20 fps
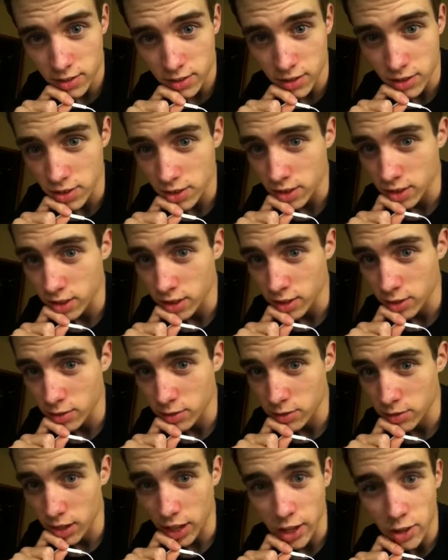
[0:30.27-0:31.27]
Because
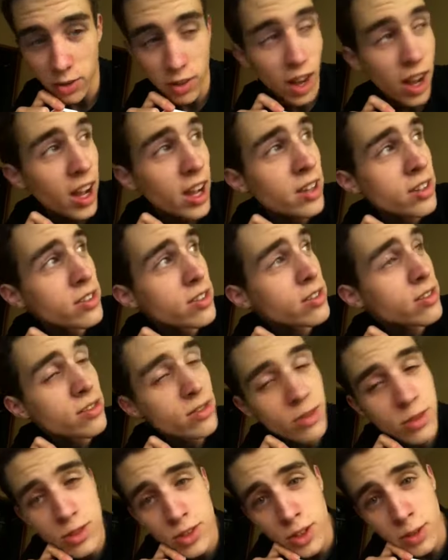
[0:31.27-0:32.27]
I
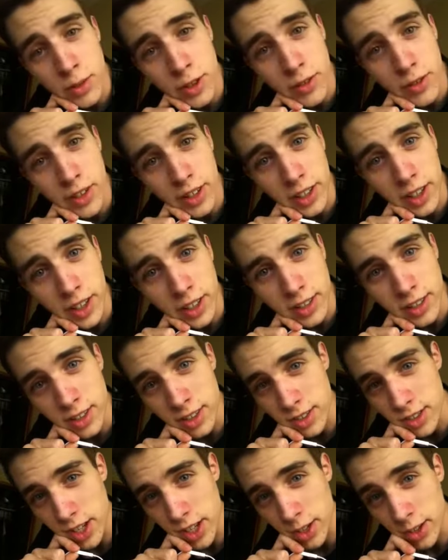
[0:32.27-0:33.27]
do so many fake
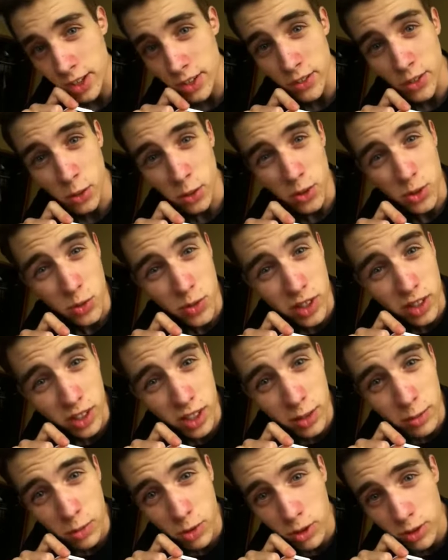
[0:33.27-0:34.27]
accents, I don't even know what's real
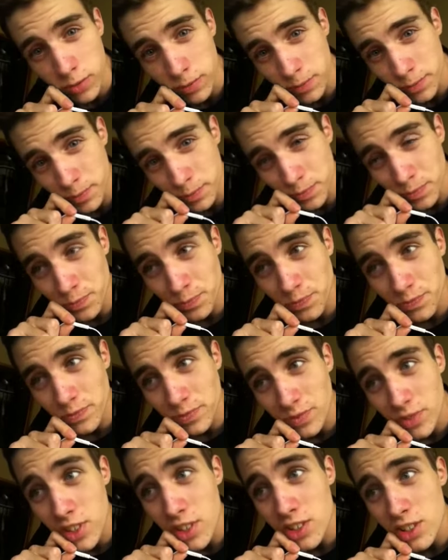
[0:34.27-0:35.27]
anymore.
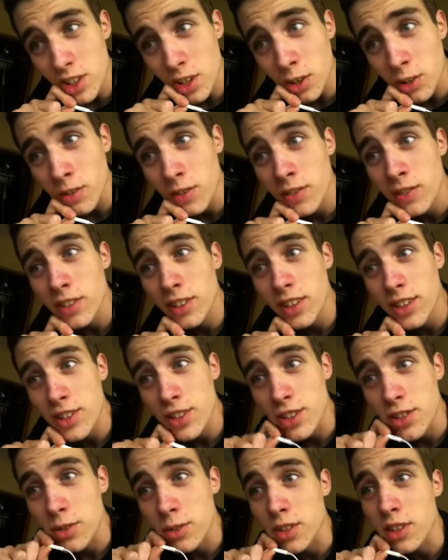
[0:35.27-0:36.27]
So, let's
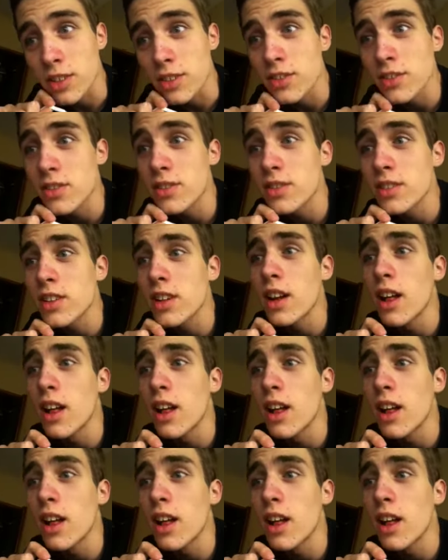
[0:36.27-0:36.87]
just do this.